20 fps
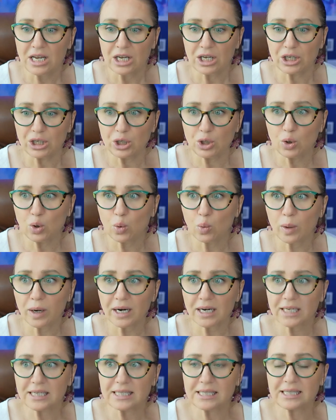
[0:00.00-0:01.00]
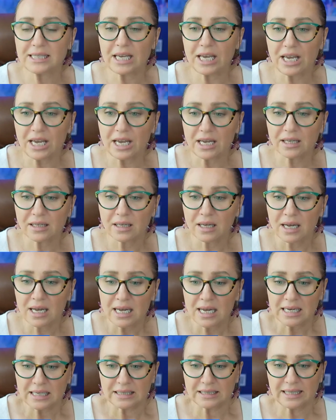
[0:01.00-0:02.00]
you were seeing
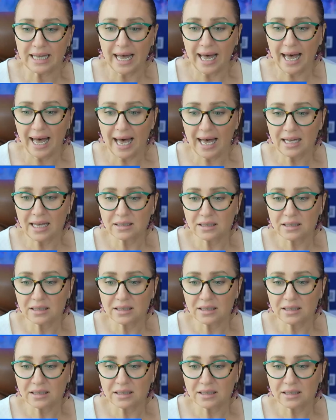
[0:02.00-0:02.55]
that